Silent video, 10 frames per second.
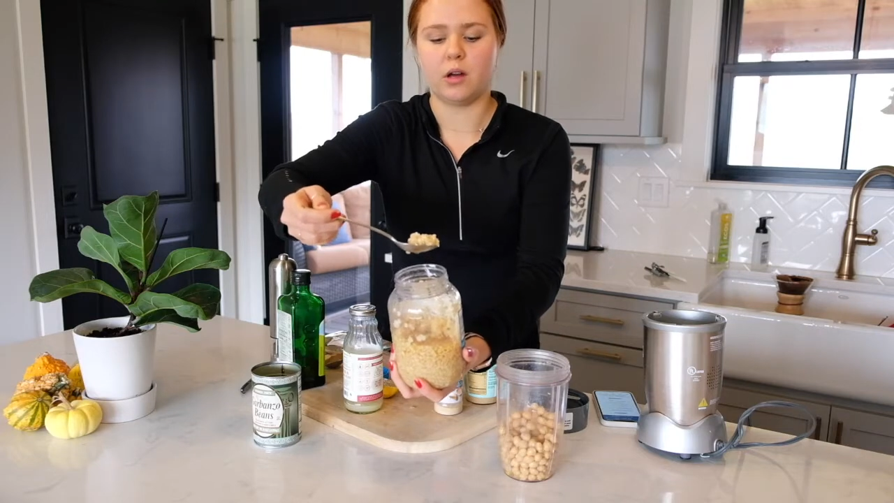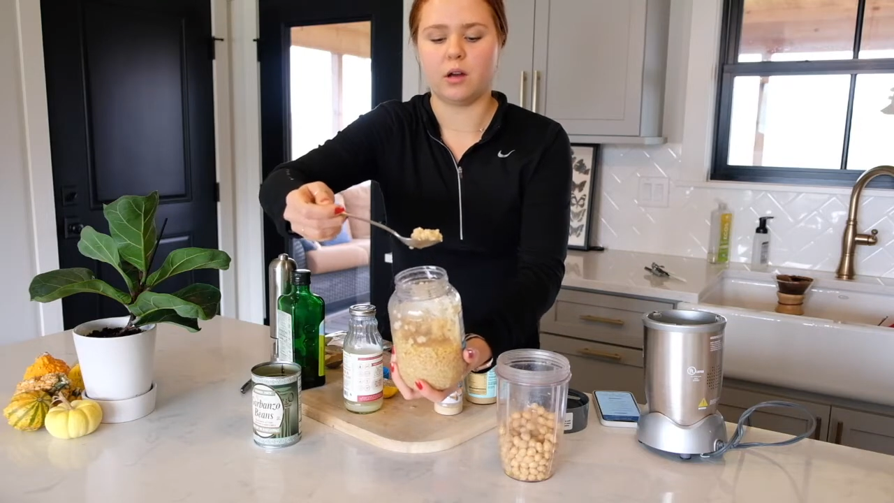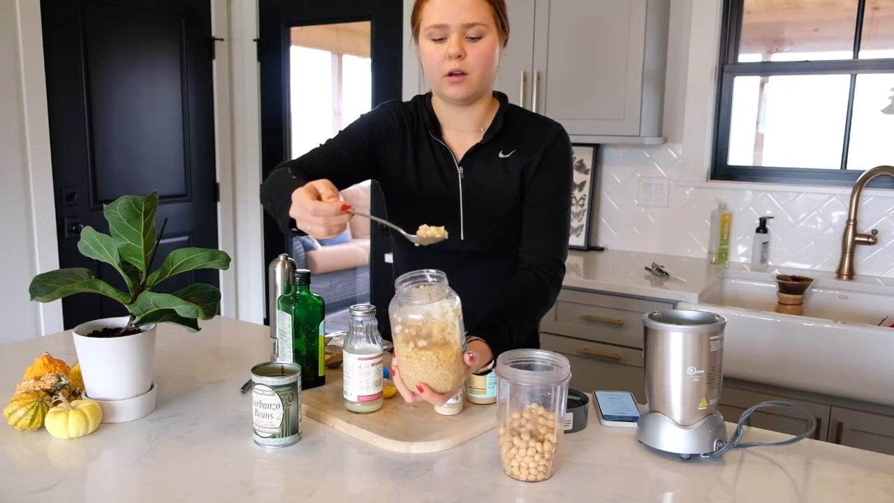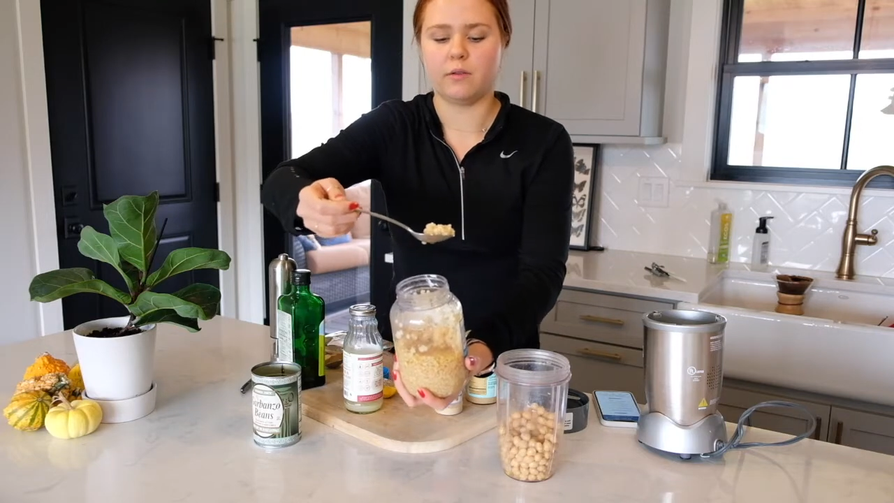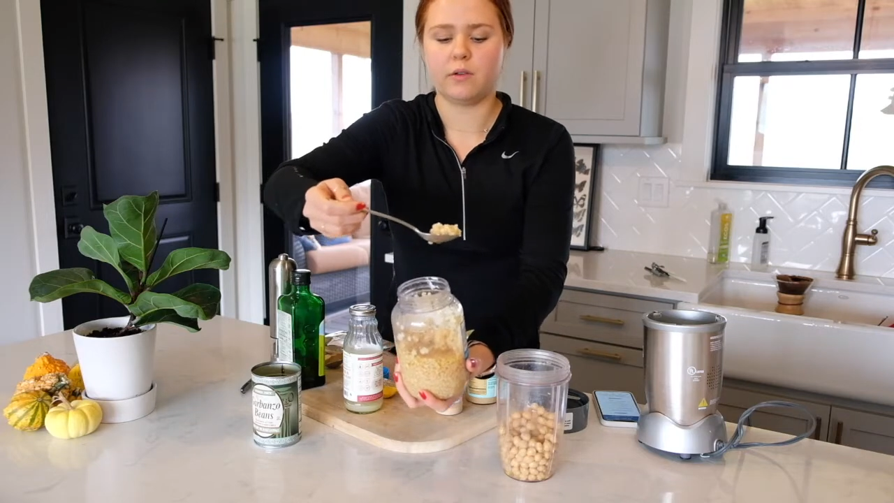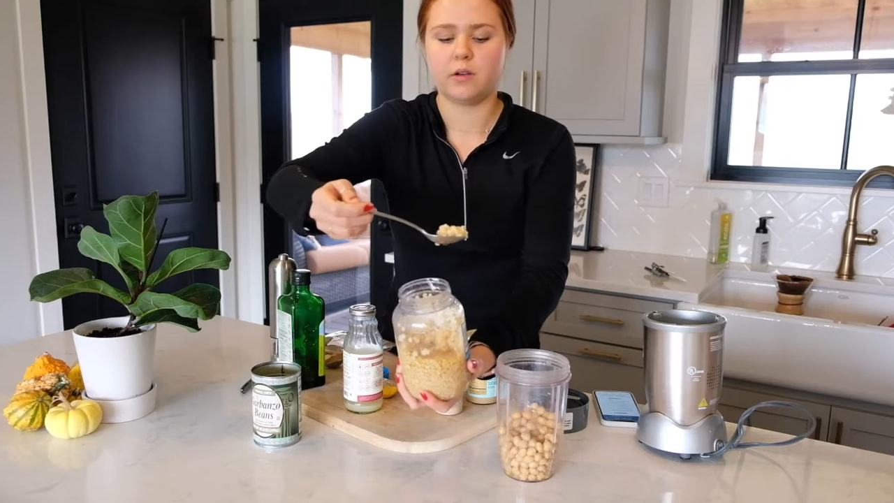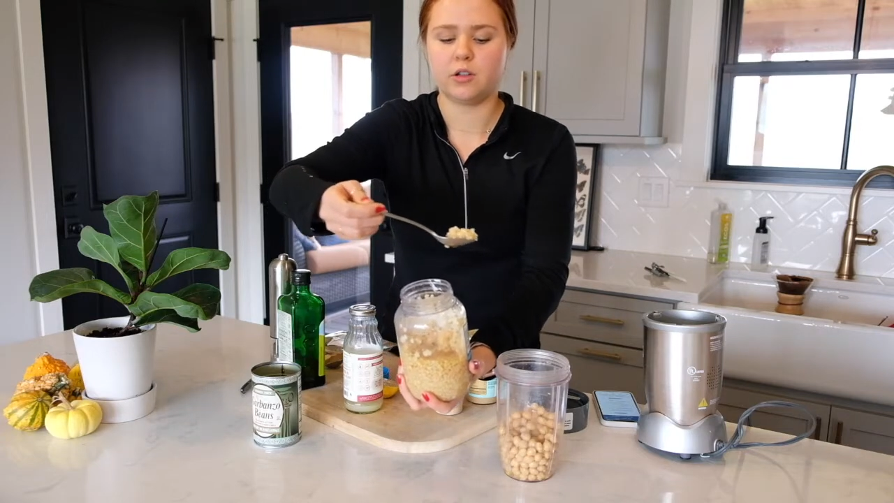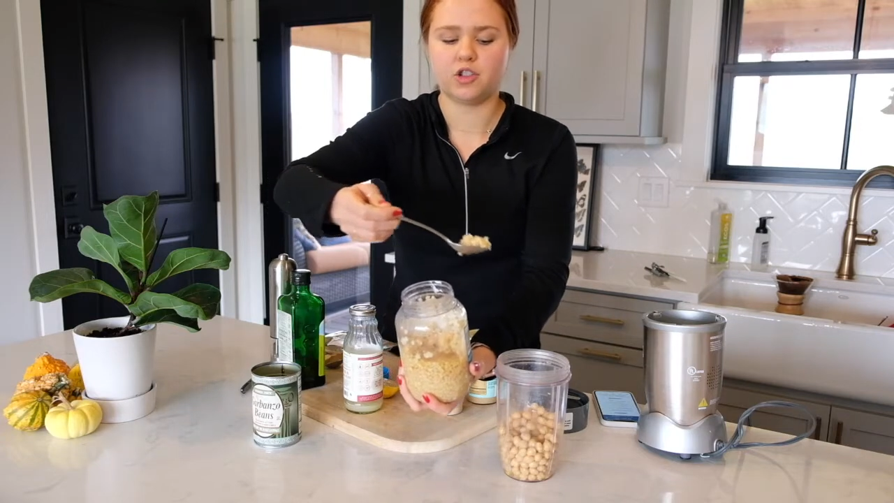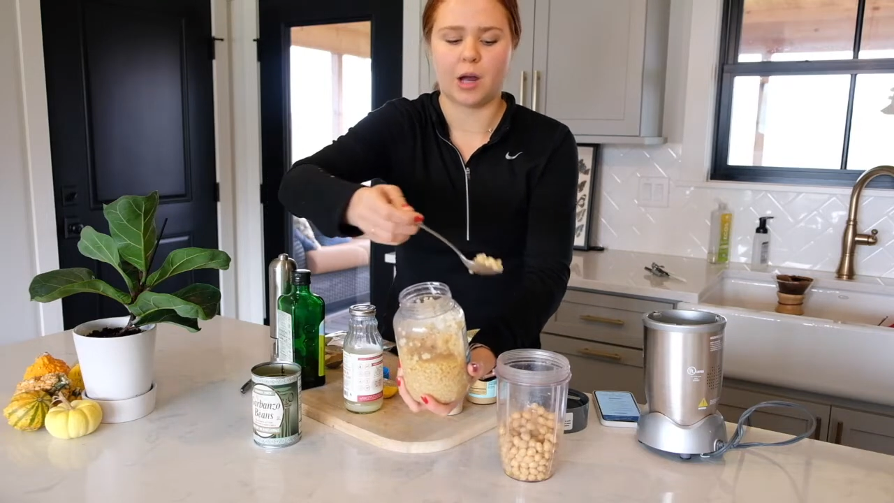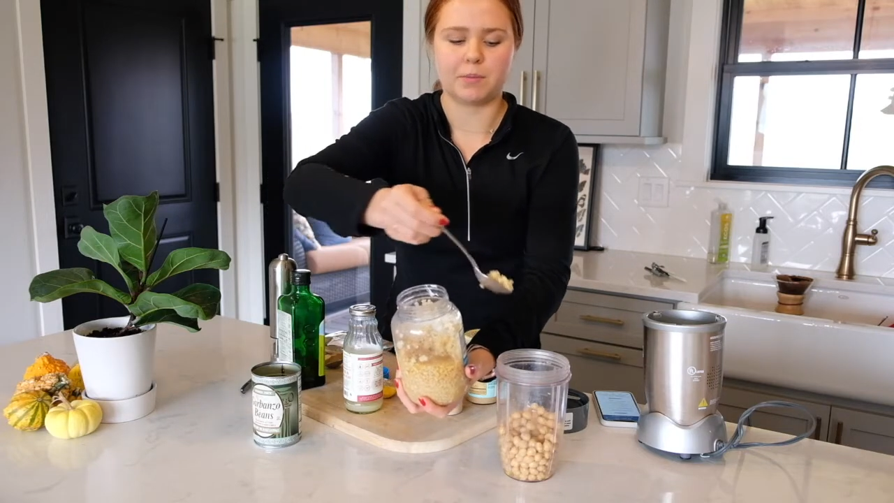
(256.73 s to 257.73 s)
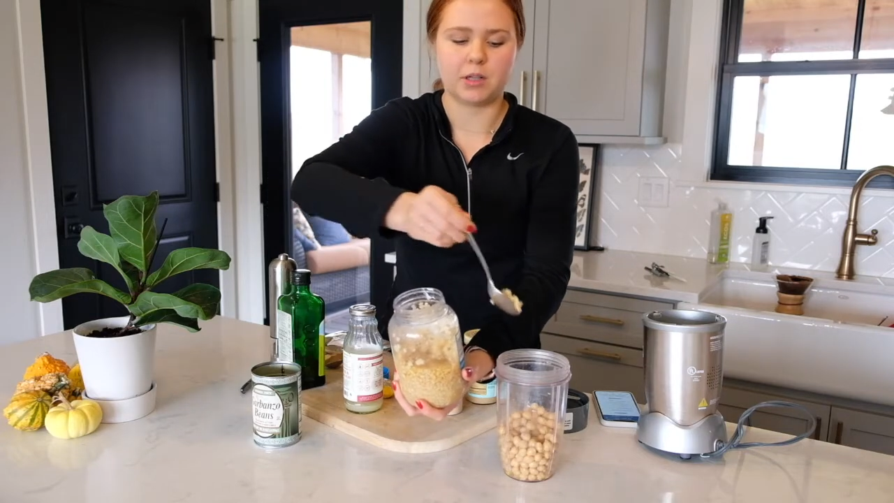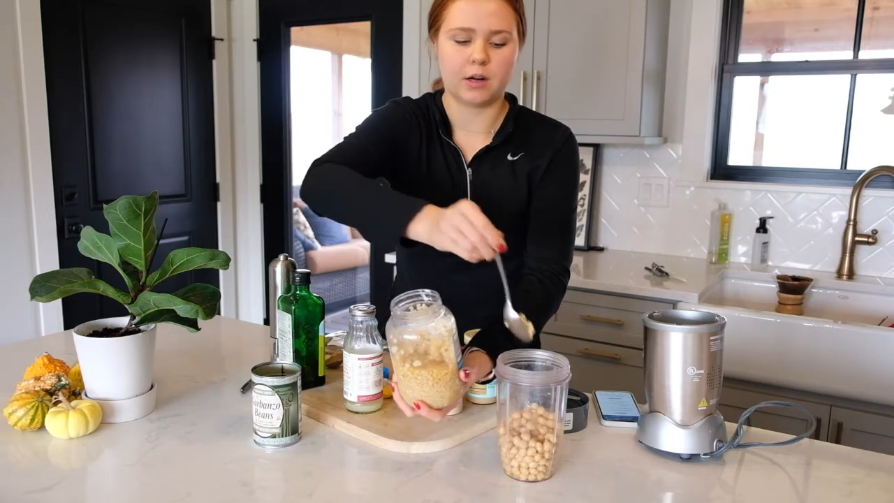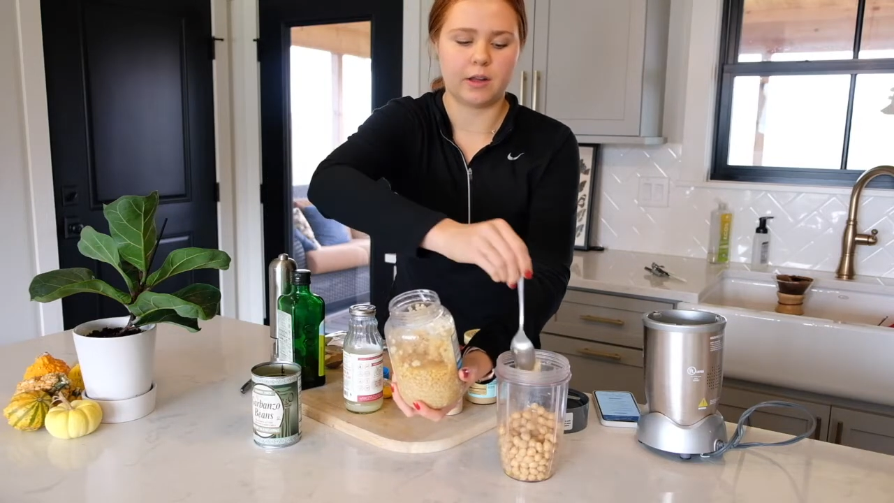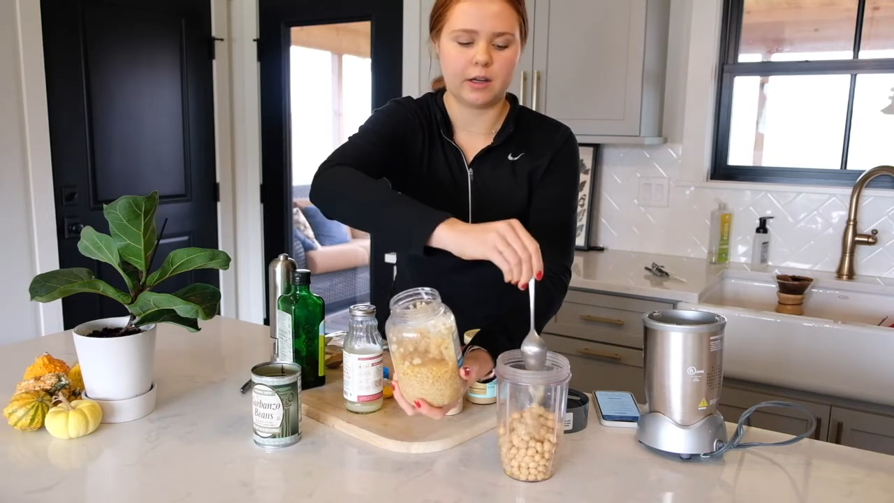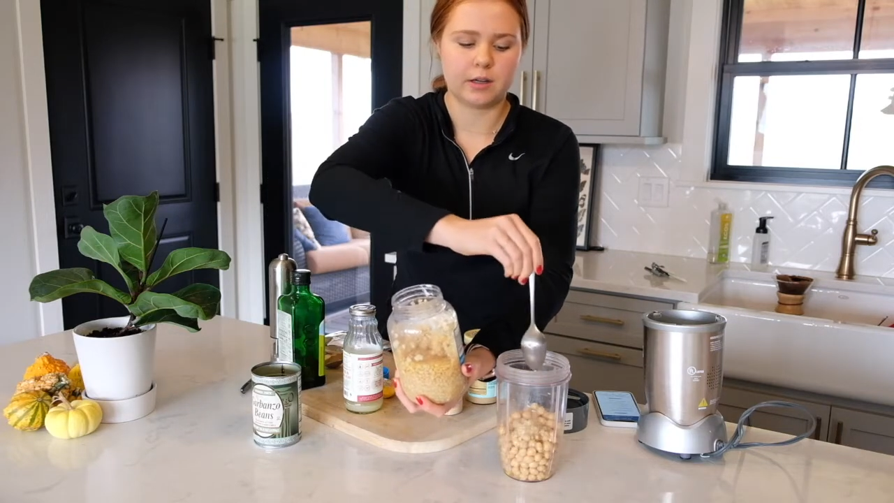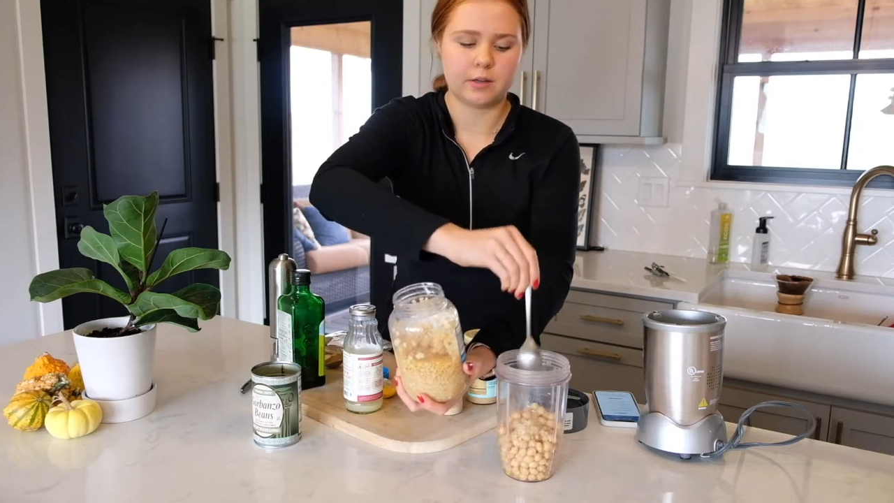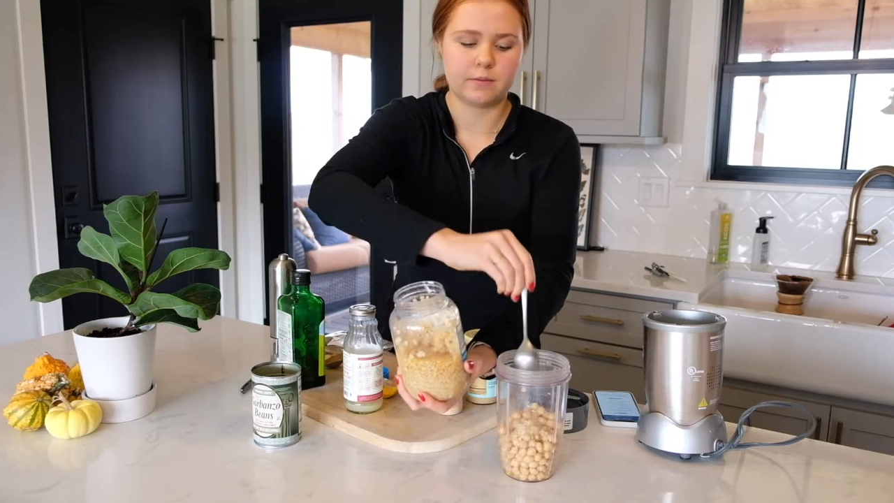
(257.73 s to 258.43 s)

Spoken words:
of chopped garlic.